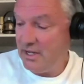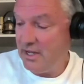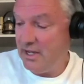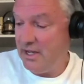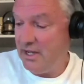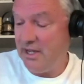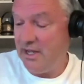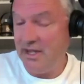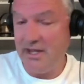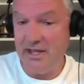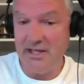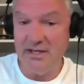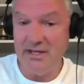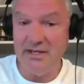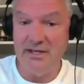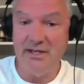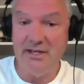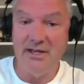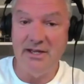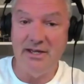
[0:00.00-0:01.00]
and
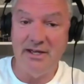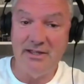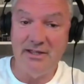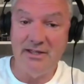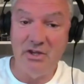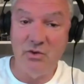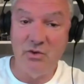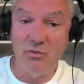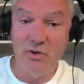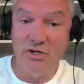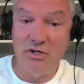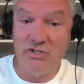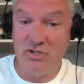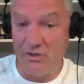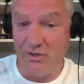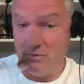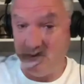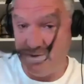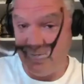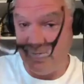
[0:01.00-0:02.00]
the
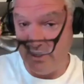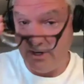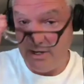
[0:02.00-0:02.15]
original one.